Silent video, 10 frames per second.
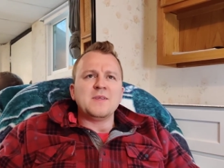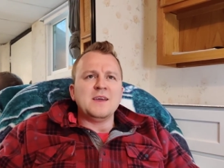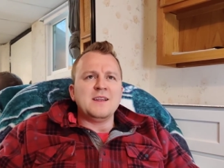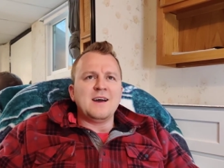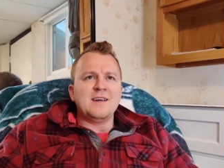
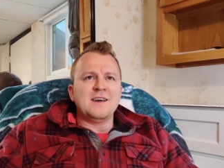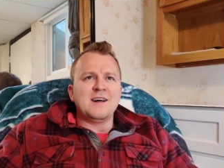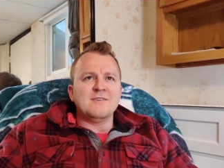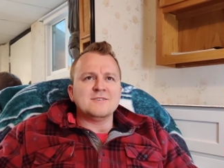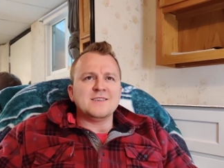And
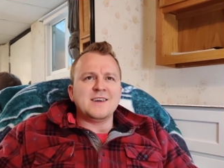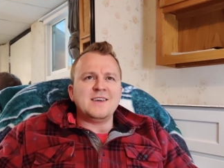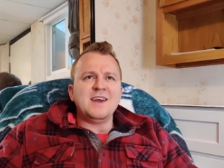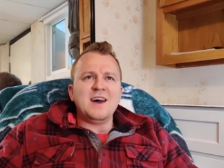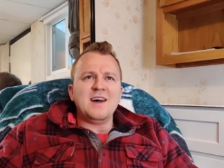I was
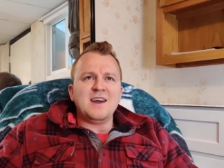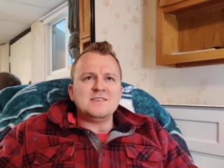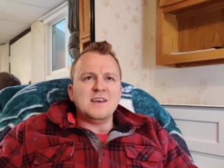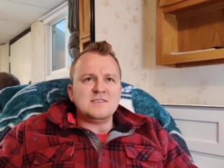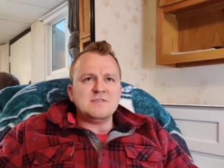like, yeah, I
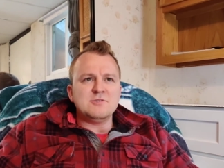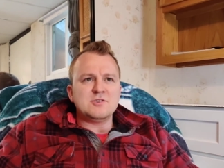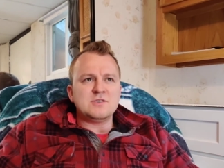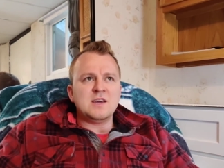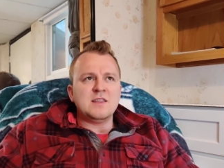see what
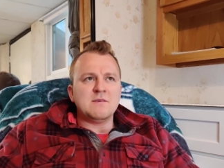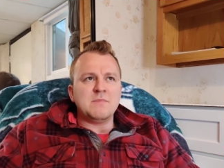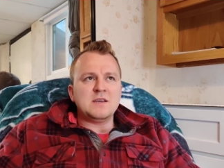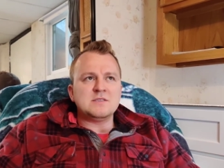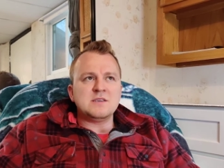you're saying. That
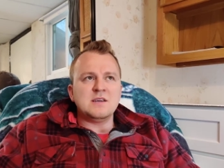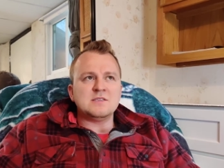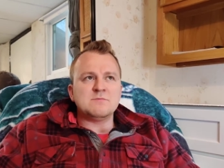makes sense.